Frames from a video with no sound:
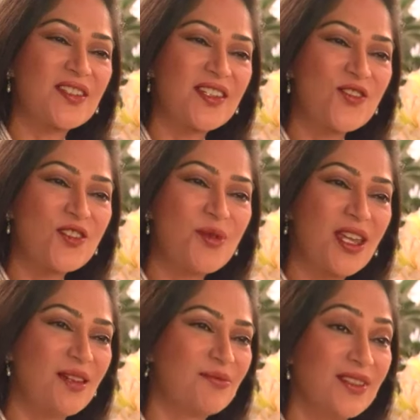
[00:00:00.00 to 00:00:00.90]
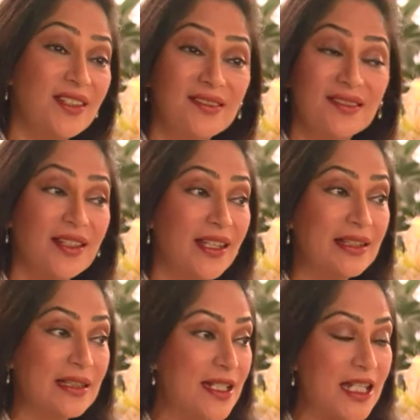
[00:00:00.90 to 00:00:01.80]
Sanjeev became the,
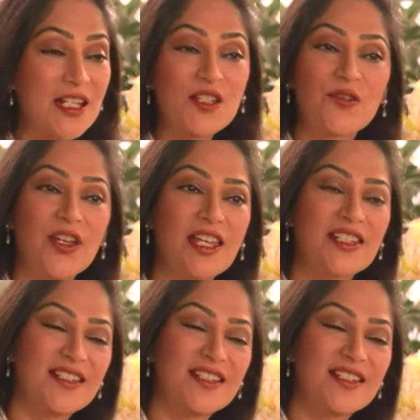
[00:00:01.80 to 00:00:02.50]
the days of heady